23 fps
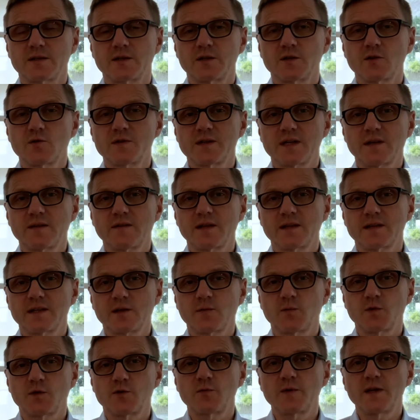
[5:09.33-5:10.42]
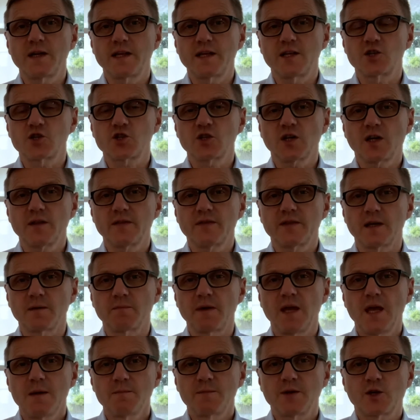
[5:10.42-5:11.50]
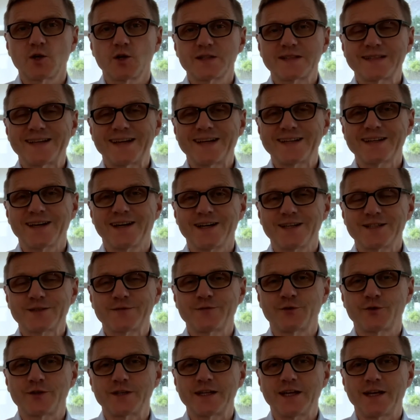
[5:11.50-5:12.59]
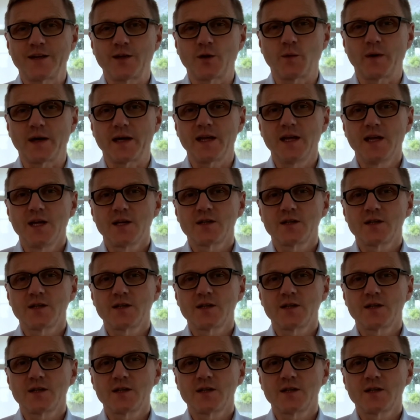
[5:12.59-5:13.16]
you know, nothing that would really enchant them because they had asked for it anyway.